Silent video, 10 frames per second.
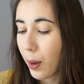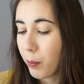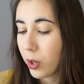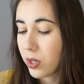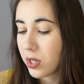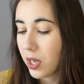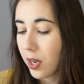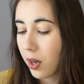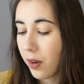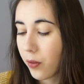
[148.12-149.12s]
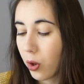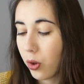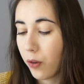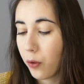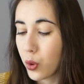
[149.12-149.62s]
You can see I've got a
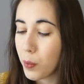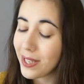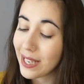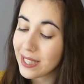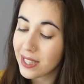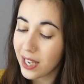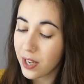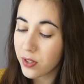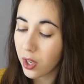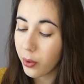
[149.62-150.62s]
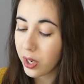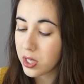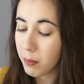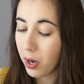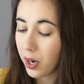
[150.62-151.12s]
lot of automatic saves going
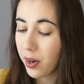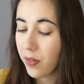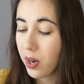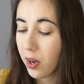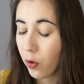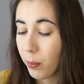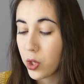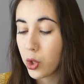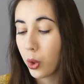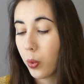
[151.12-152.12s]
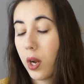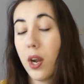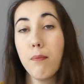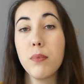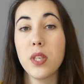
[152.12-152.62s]
into mine, and then I've got my two
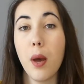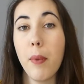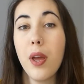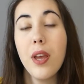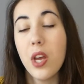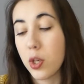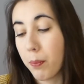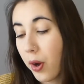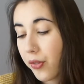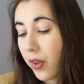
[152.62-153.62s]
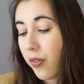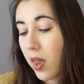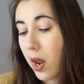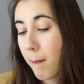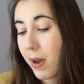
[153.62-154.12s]
lump sum deposits
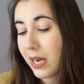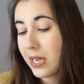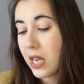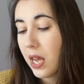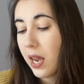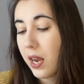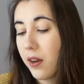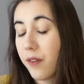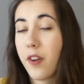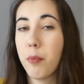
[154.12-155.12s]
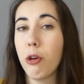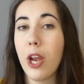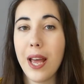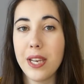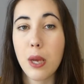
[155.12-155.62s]
that I made in
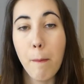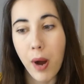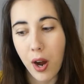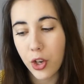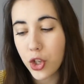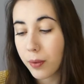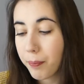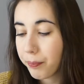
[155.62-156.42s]
February and March.